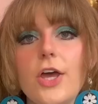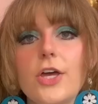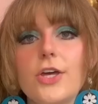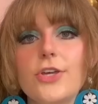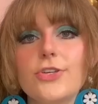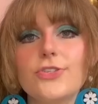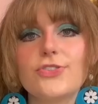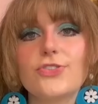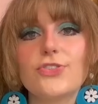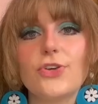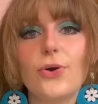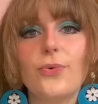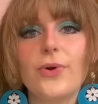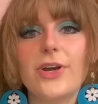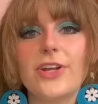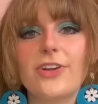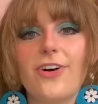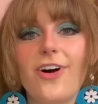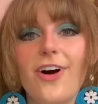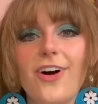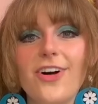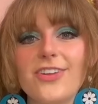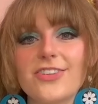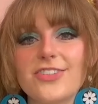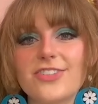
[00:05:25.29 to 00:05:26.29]
So it
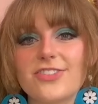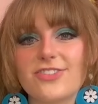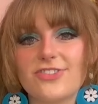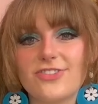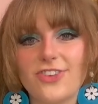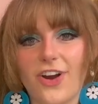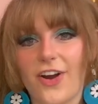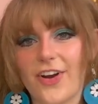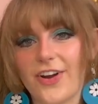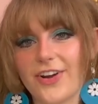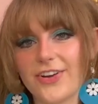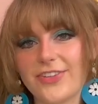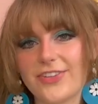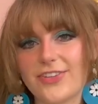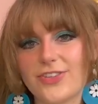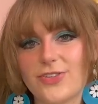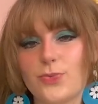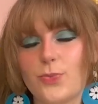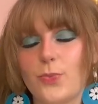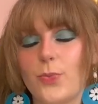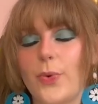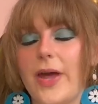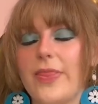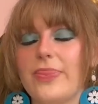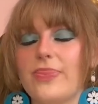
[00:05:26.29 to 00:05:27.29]
all
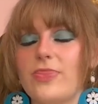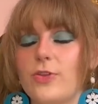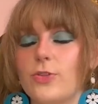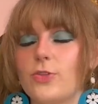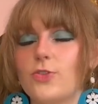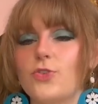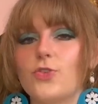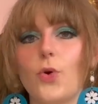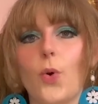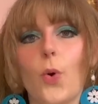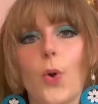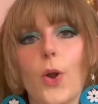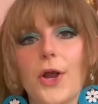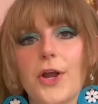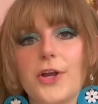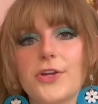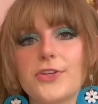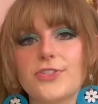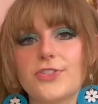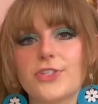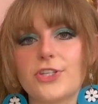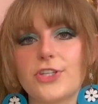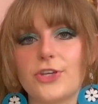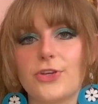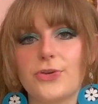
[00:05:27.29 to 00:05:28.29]
starts when the
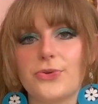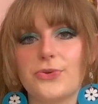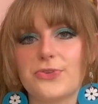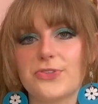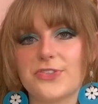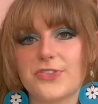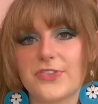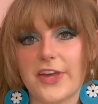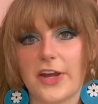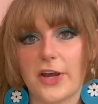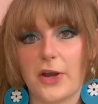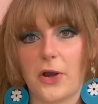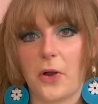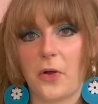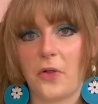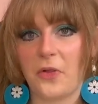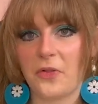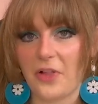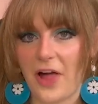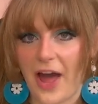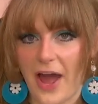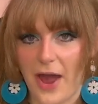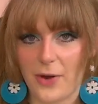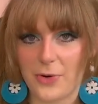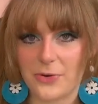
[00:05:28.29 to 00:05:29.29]
Doors use their
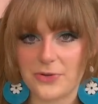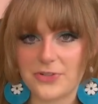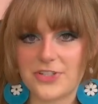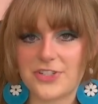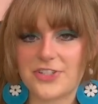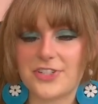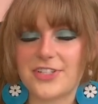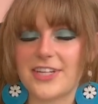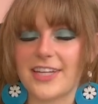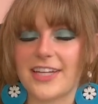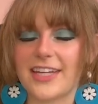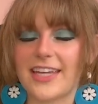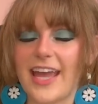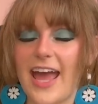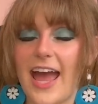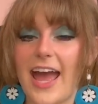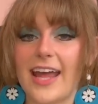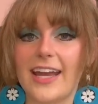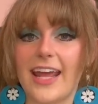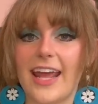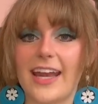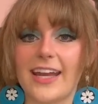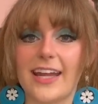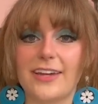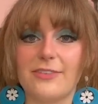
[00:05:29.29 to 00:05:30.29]
clout to
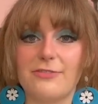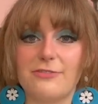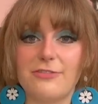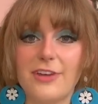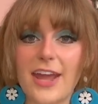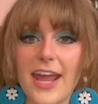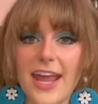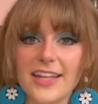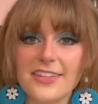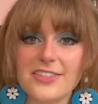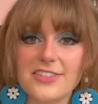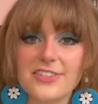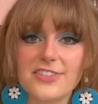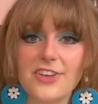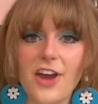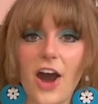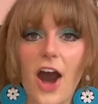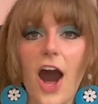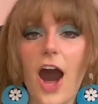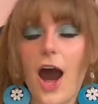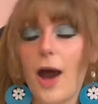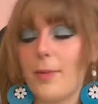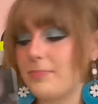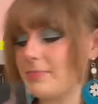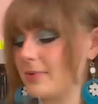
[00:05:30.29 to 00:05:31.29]
get an advance
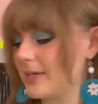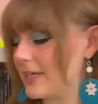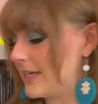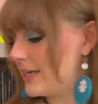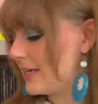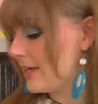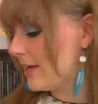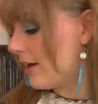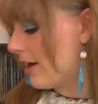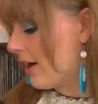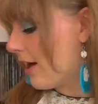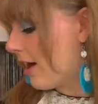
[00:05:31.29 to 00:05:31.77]
copy